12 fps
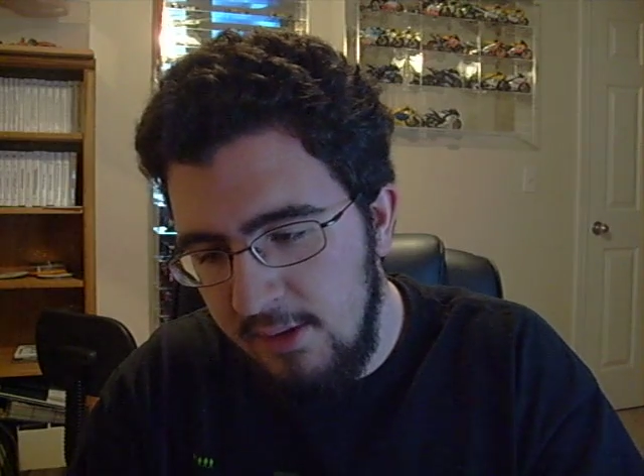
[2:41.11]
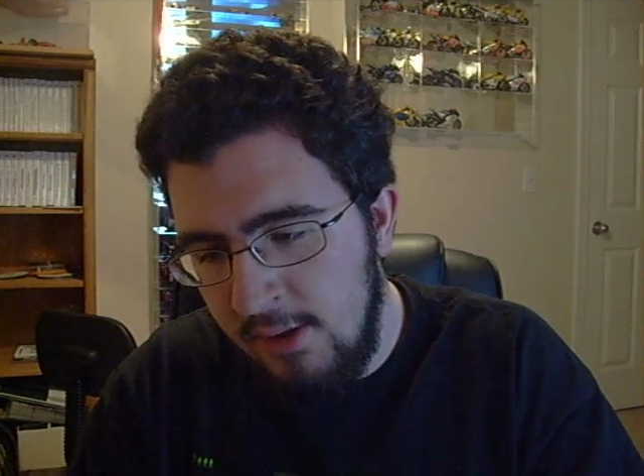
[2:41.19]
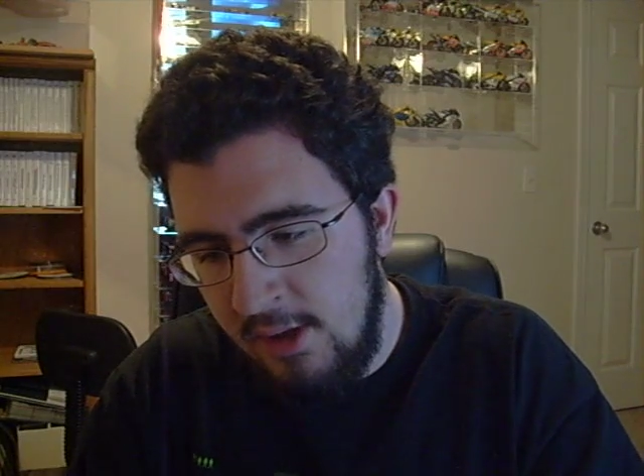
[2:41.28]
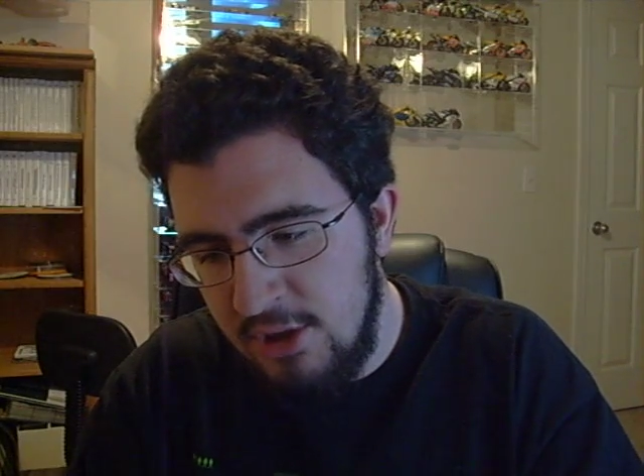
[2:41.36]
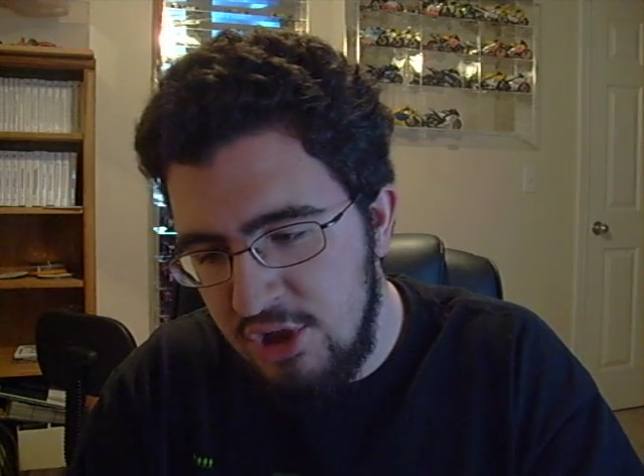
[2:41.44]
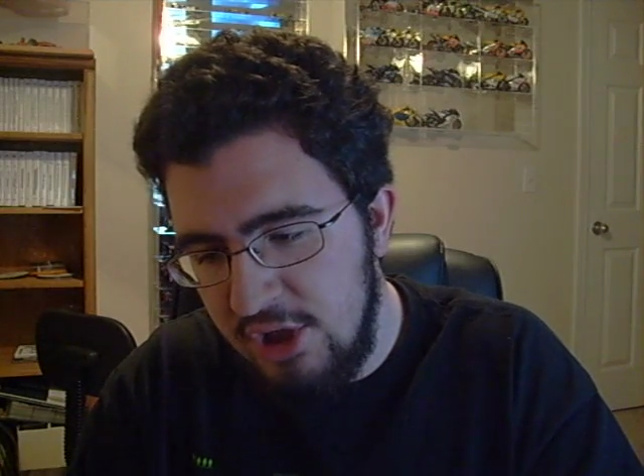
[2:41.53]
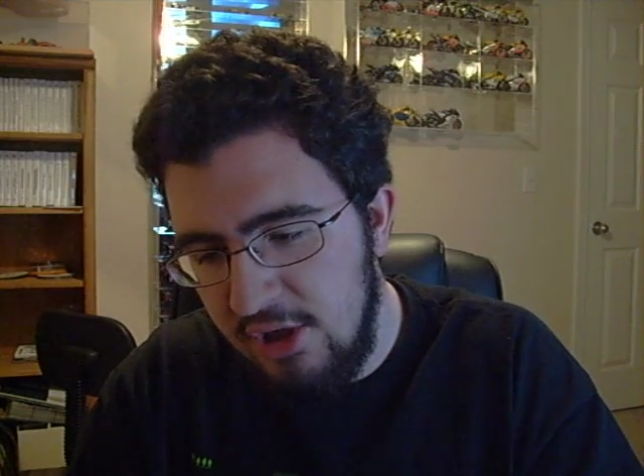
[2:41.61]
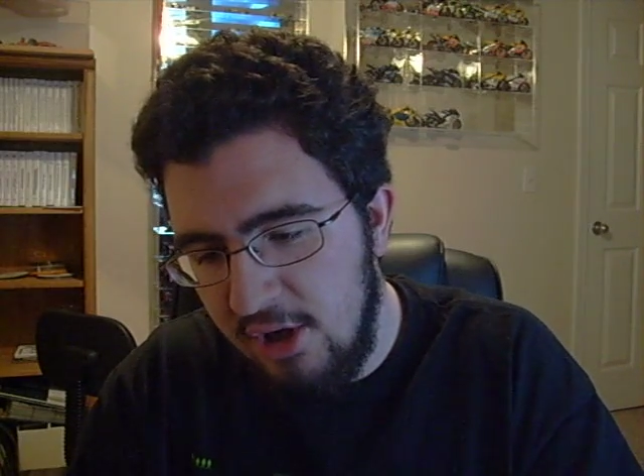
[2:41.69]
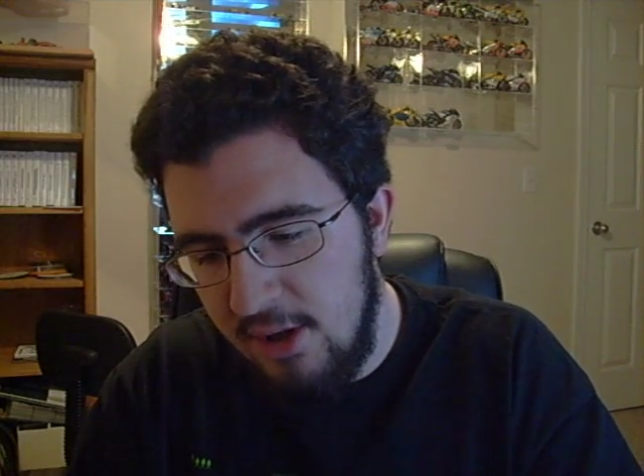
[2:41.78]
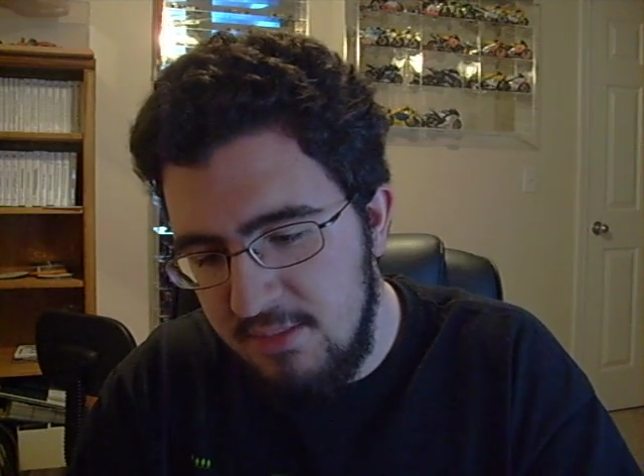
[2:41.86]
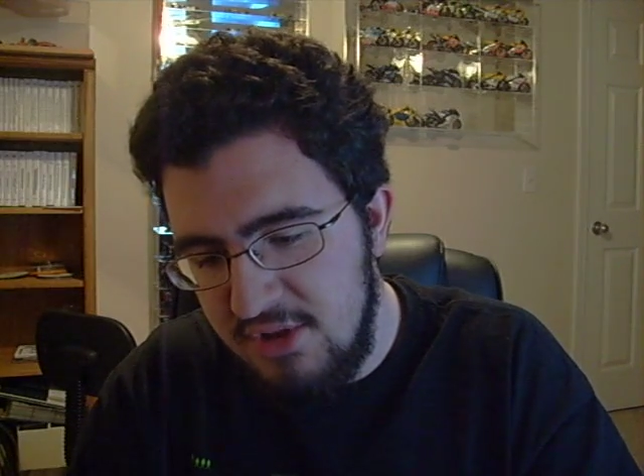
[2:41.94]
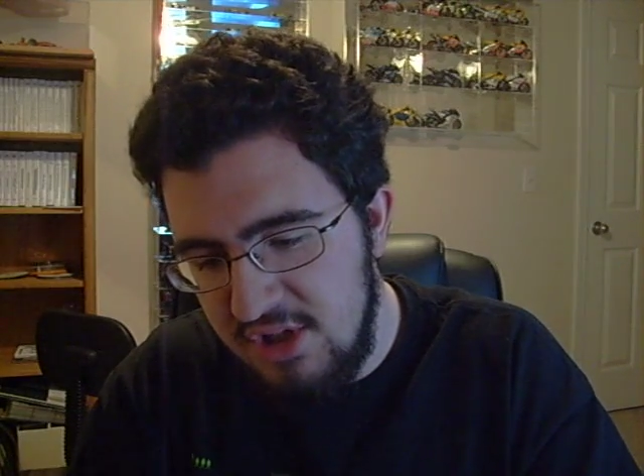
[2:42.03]
launching
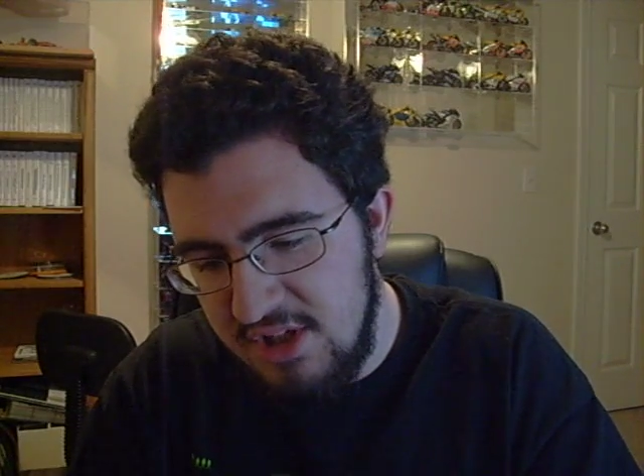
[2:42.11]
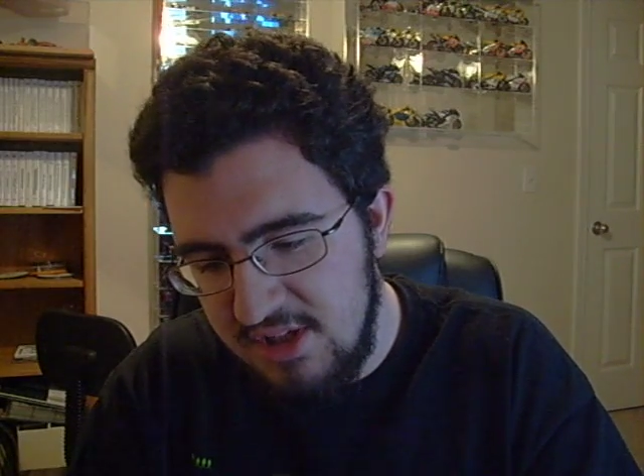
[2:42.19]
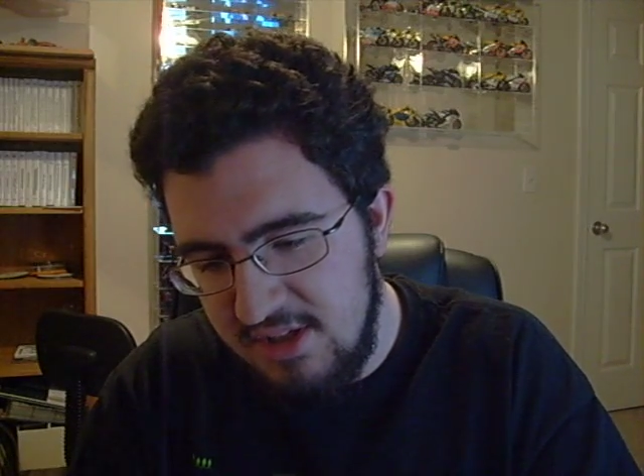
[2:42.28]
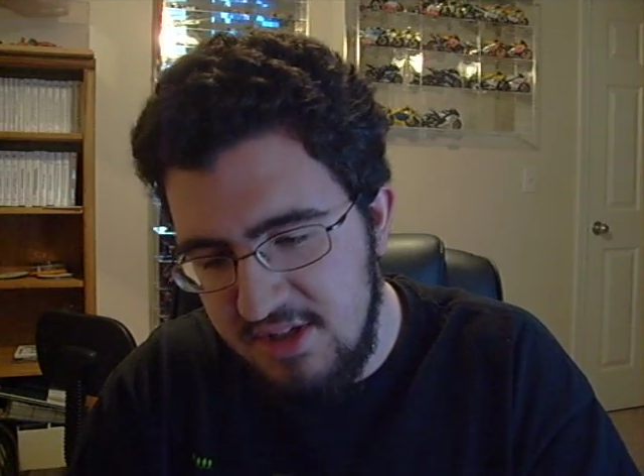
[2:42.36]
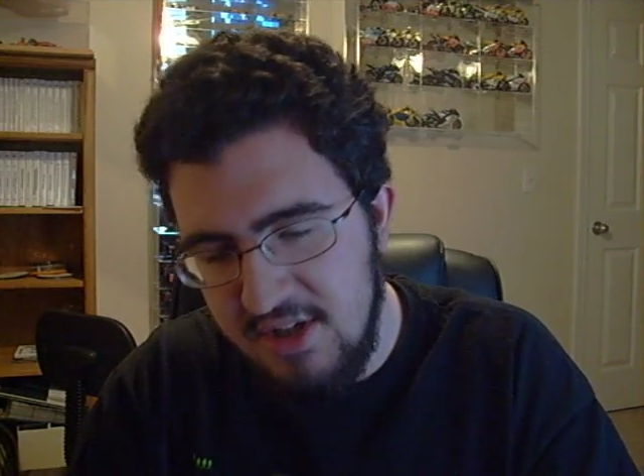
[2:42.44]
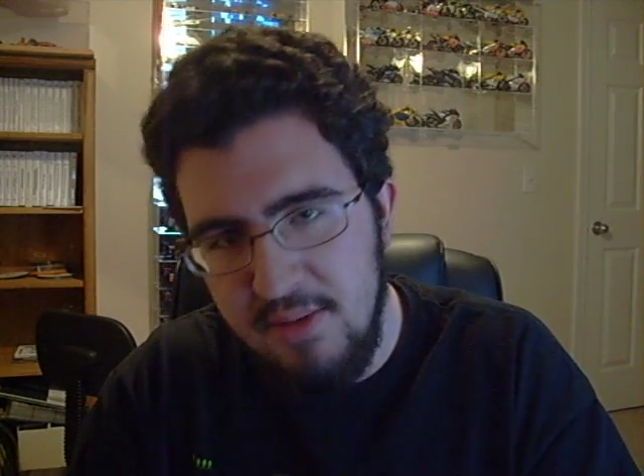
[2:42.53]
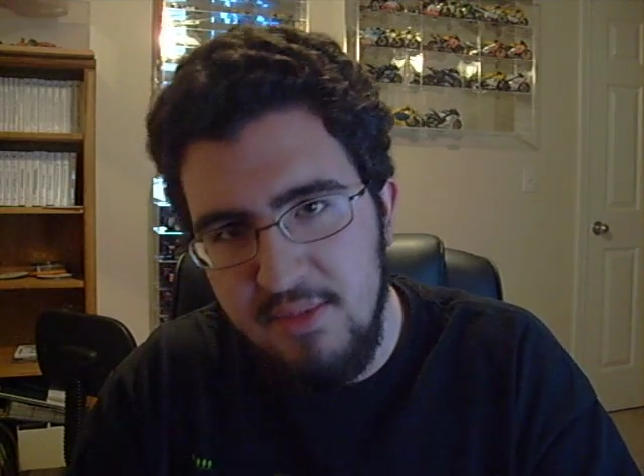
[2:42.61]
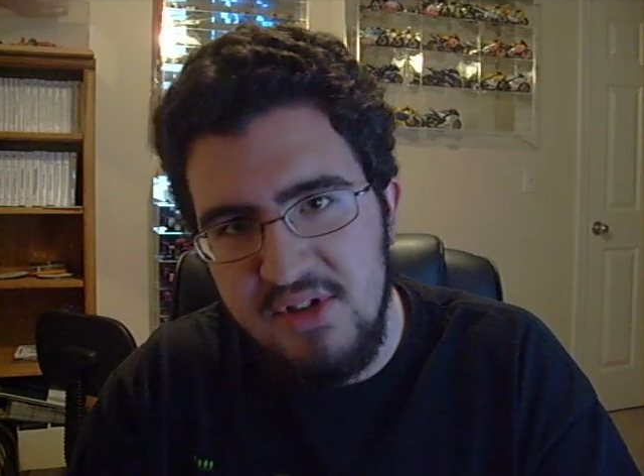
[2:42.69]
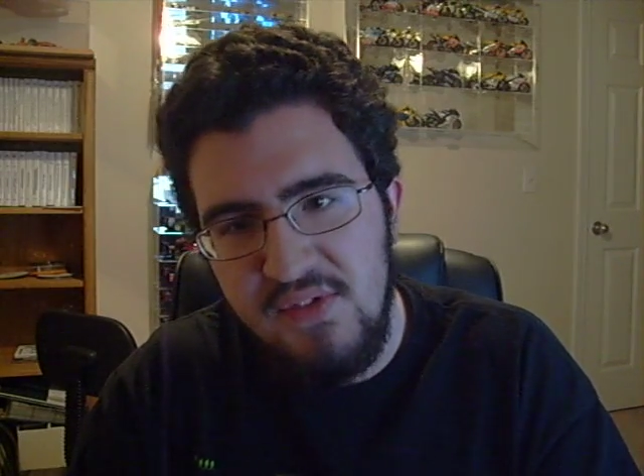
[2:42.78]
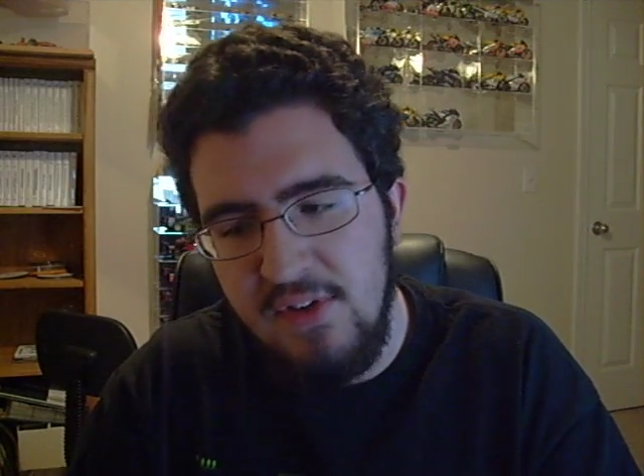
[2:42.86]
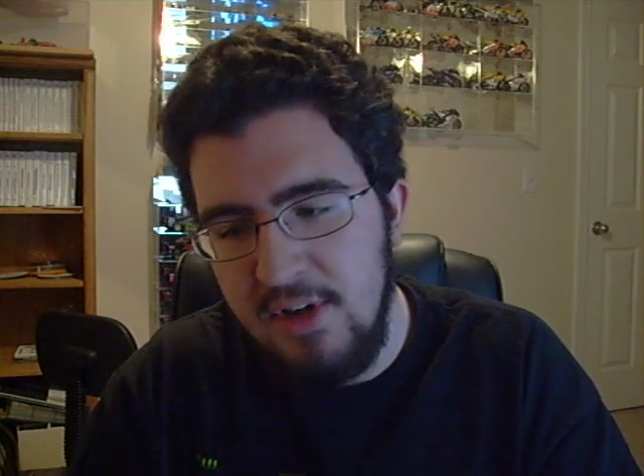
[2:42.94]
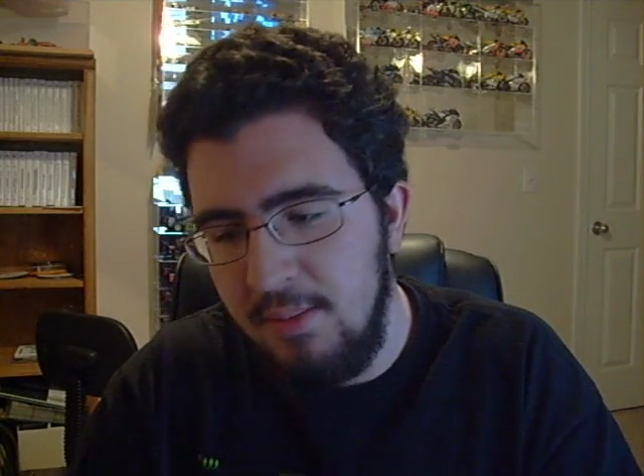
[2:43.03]
arms just because they're the most
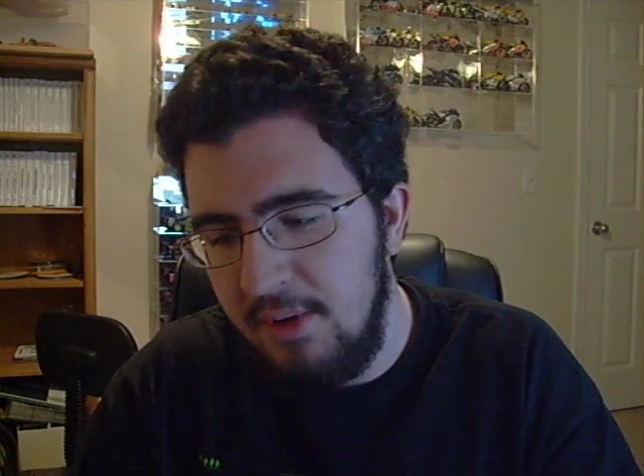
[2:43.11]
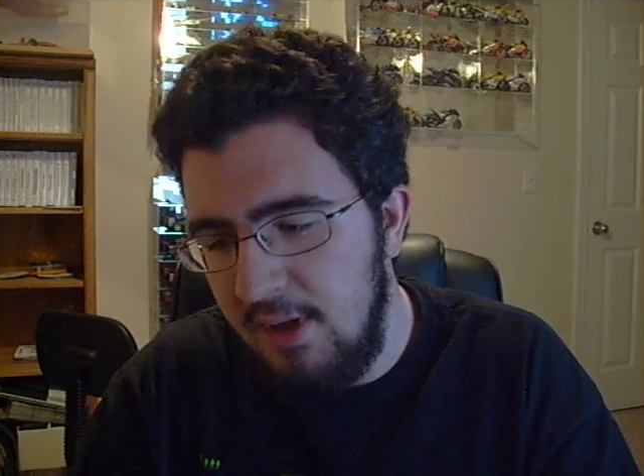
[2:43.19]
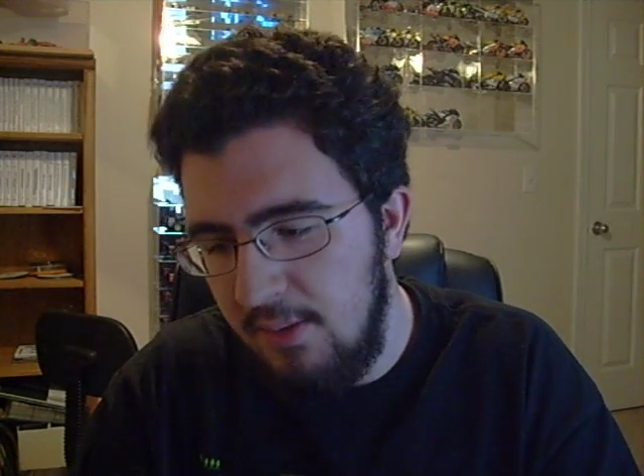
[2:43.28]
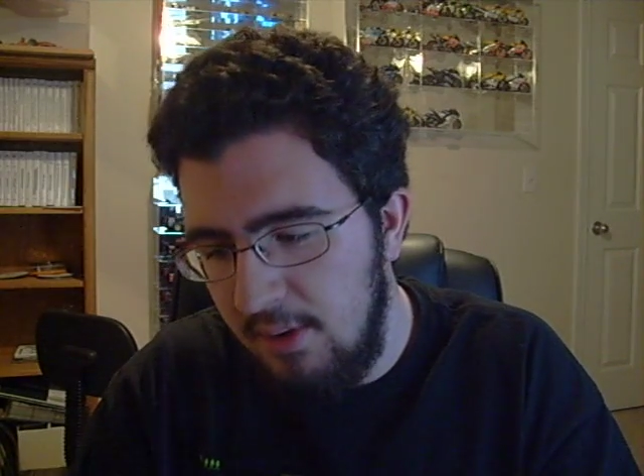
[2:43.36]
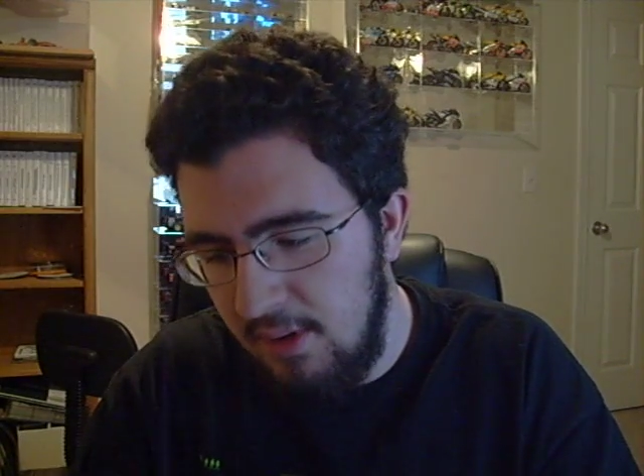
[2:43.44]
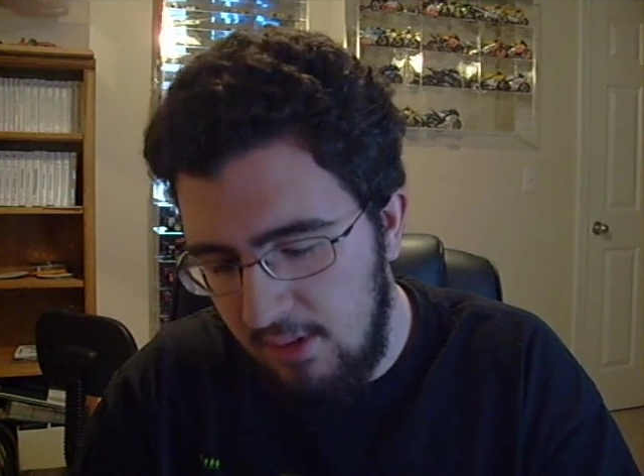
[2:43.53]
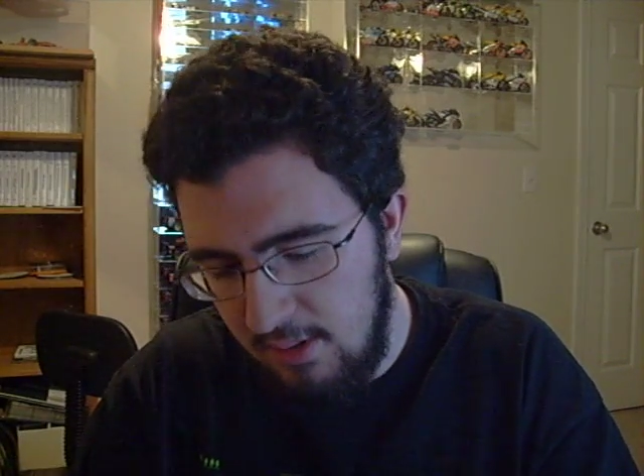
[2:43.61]
fun to play with.